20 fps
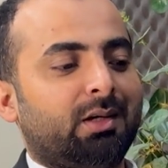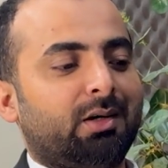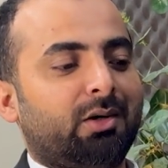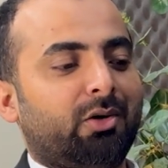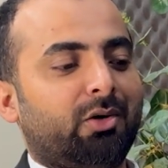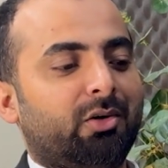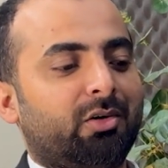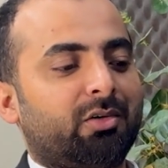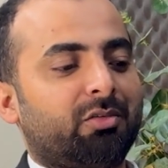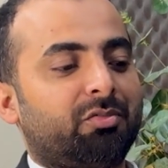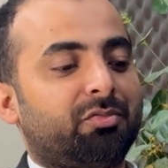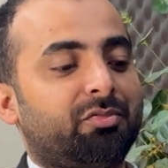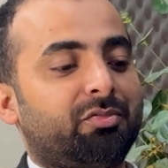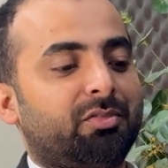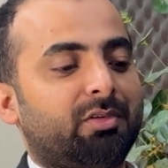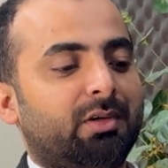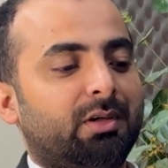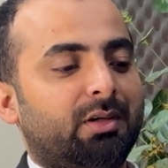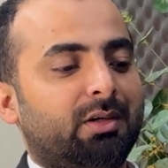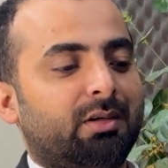or
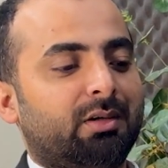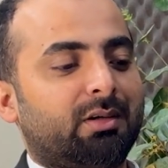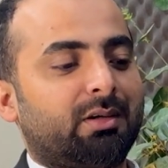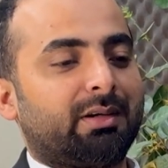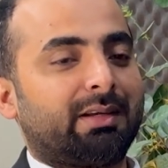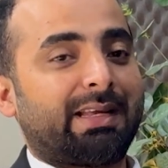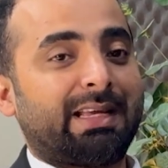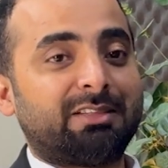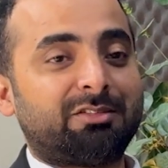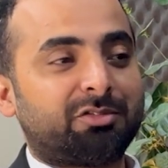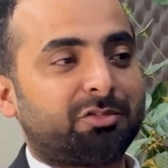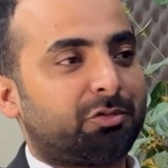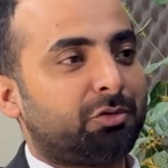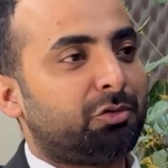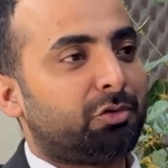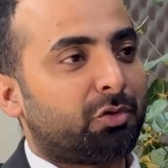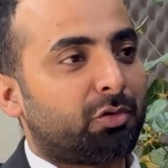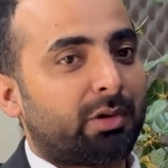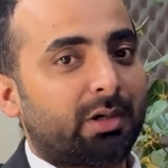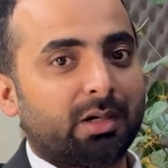gets to
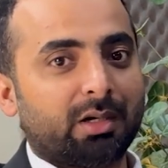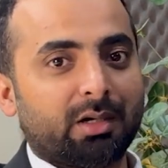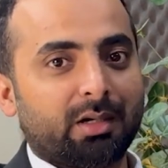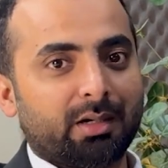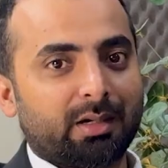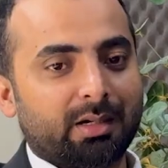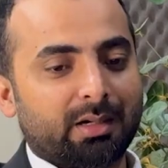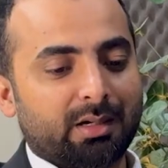know,